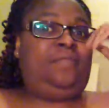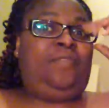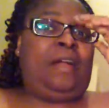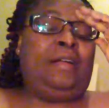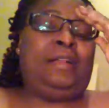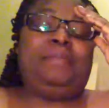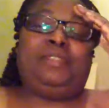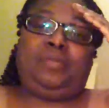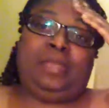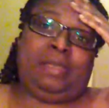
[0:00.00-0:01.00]
far and in
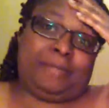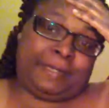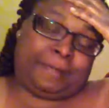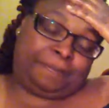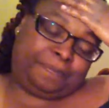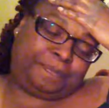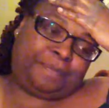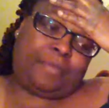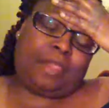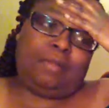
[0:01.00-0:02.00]
between, but
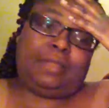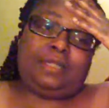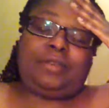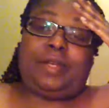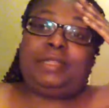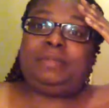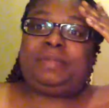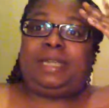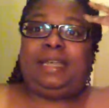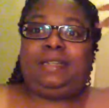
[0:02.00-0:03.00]
with this crazy
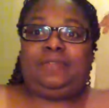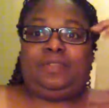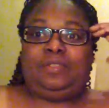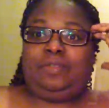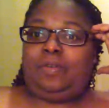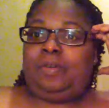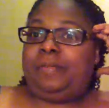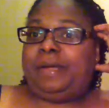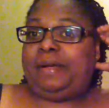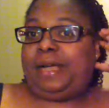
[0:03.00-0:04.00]
bananas flu going
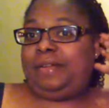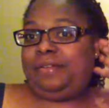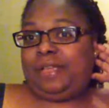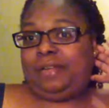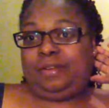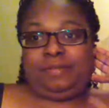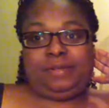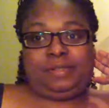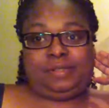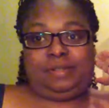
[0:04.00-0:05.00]
around, I know y'all don't
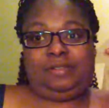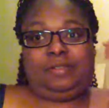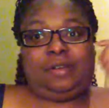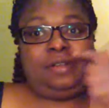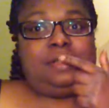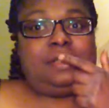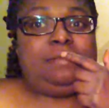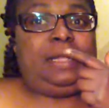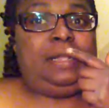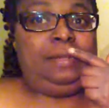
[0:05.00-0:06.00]
want to see. You can already see
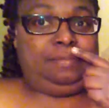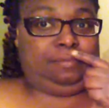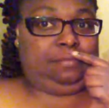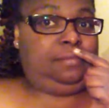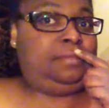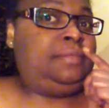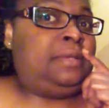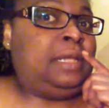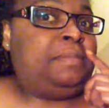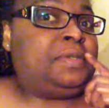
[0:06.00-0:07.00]
my
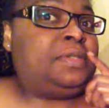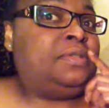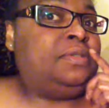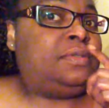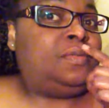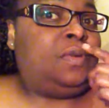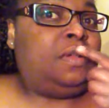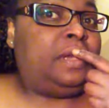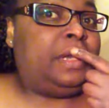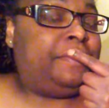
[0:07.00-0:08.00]
lip is still
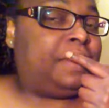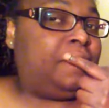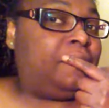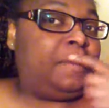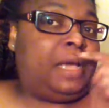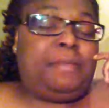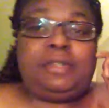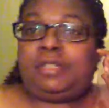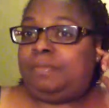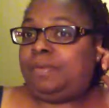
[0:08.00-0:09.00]
swollen, everything from how
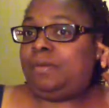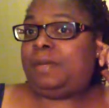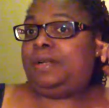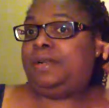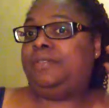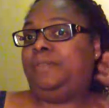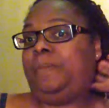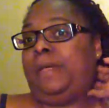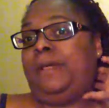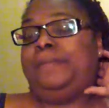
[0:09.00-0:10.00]
much I'm blowing my nose,
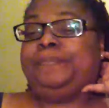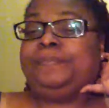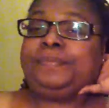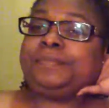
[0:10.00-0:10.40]
but